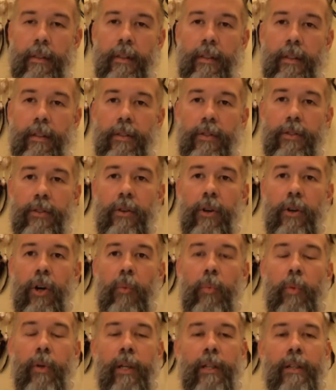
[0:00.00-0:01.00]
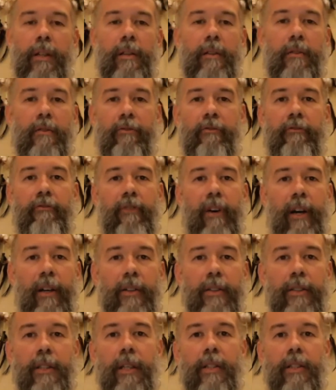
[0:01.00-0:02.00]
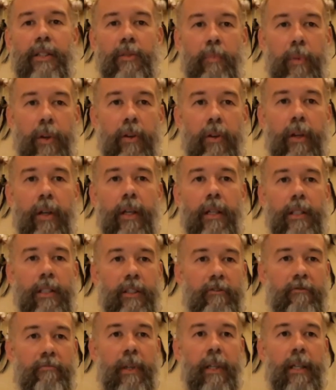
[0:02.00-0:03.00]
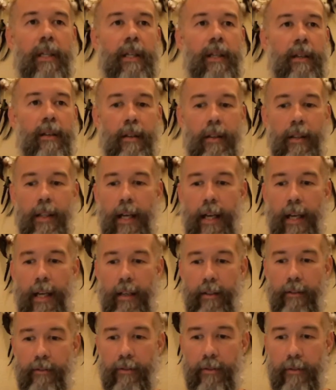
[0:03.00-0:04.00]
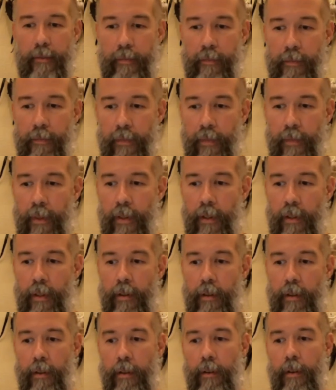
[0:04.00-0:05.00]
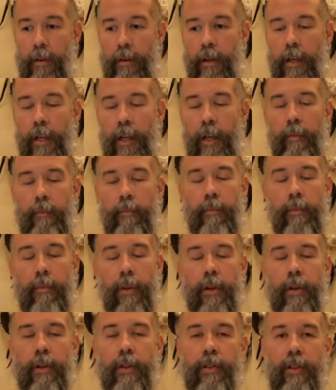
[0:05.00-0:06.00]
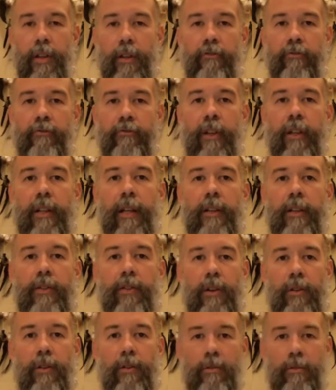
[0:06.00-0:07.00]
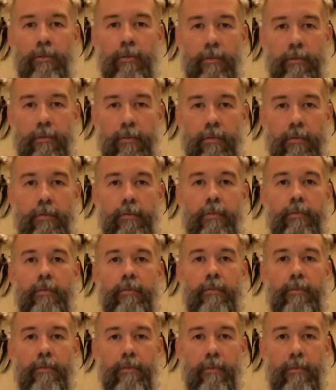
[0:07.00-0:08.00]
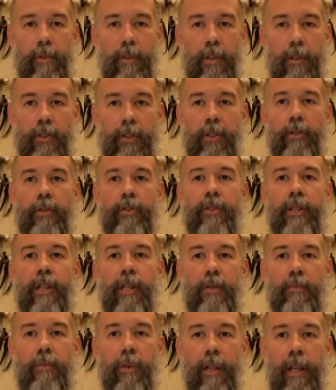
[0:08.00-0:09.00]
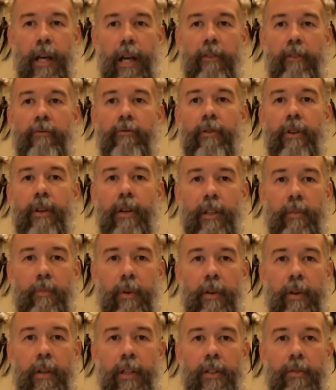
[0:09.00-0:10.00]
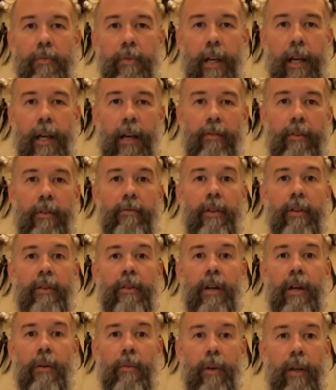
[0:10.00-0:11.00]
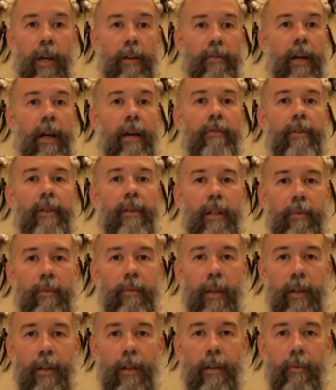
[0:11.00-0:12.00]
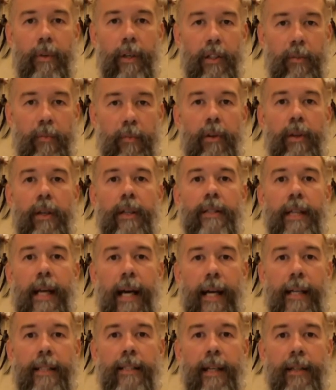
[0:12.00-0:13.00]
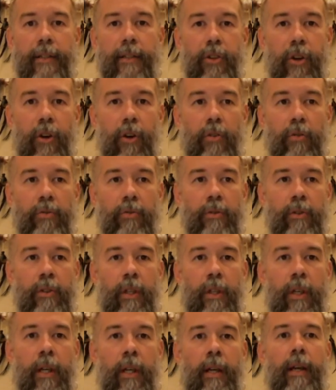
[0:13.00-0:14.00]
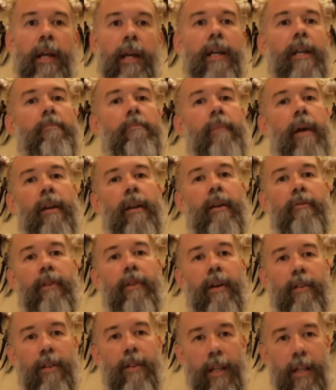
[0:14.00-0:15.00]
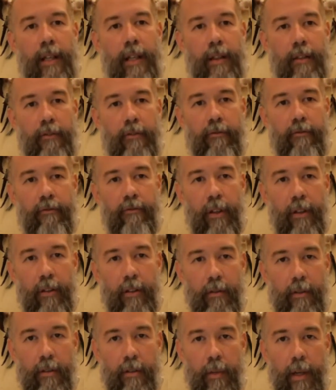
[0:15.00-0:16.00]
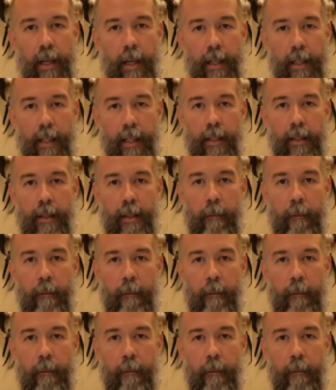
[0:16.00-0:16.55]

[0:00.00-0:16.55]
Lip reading: So opening to the felt experience of being alive. There is a feeling tone associated with every experience we have, every thought we have, everything we experience has a tone, and it manifests in the field of the body.